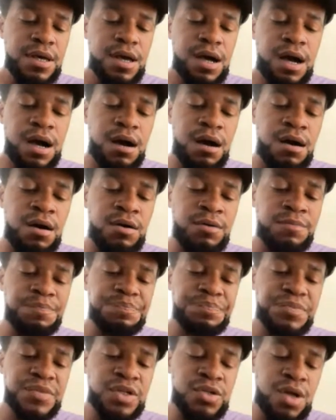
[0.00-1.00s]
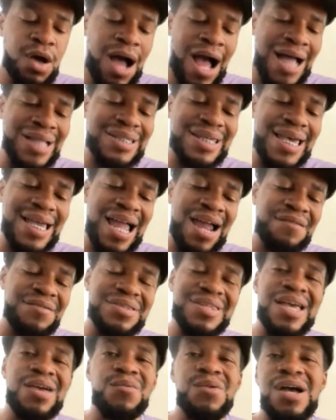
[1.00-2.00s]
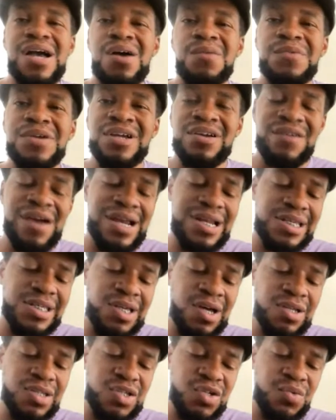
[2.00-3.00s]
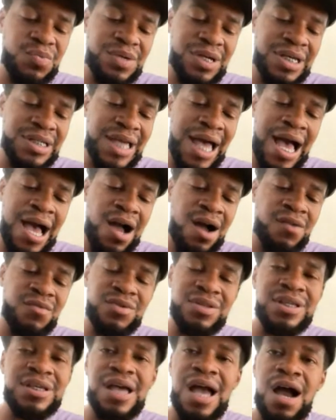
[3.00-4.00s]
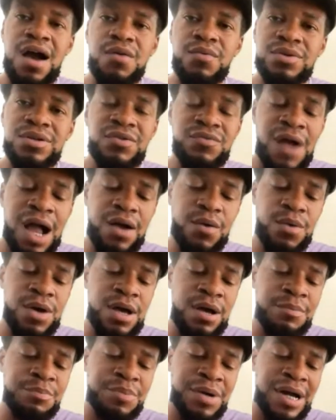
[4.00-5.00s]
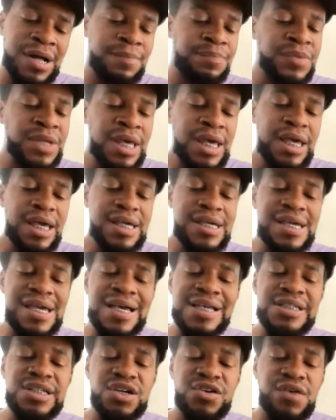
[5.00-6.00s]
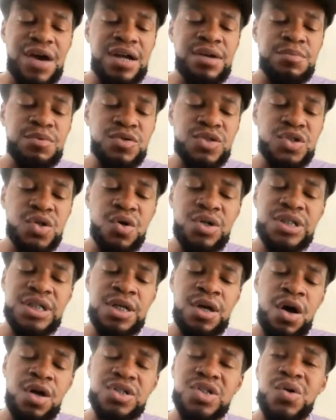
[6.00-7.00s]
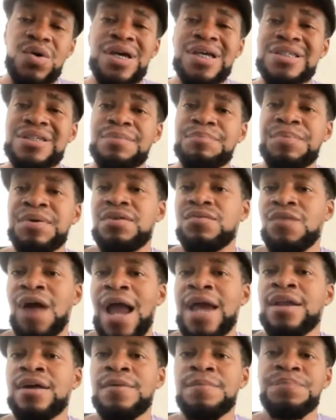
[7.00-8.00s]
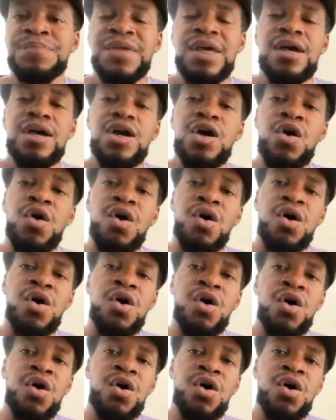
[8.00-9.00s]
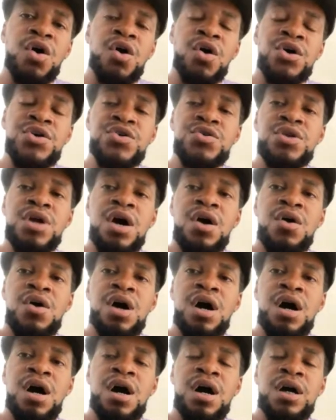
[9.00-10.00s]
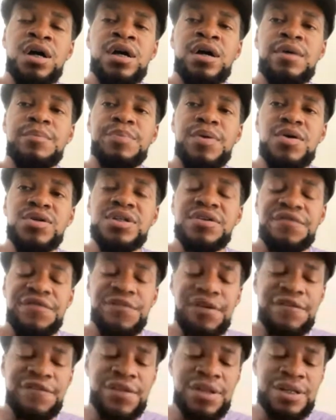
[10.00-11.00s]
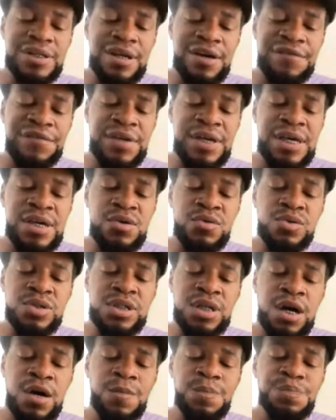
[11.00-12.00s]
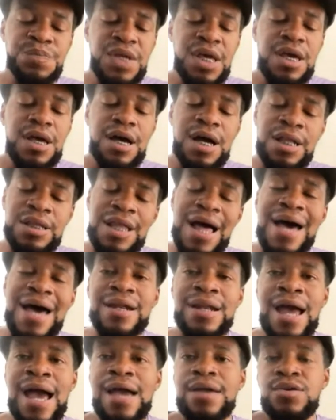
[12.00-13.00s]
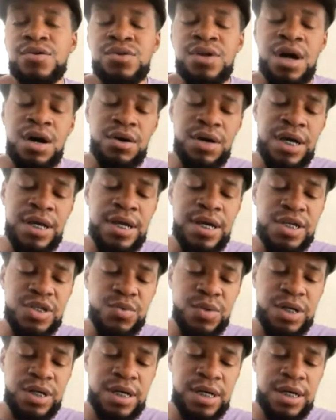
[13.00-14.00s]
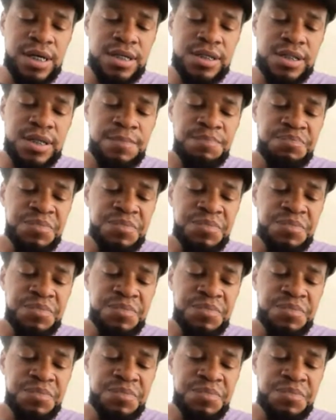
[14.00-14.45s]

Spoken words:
I take everything with him with a grain of salt too, because I don't really rock with him, but he is a credible source. He also is a beat writer or a good person for the Philadelphia Eagles. So a lot of that, it is what it is.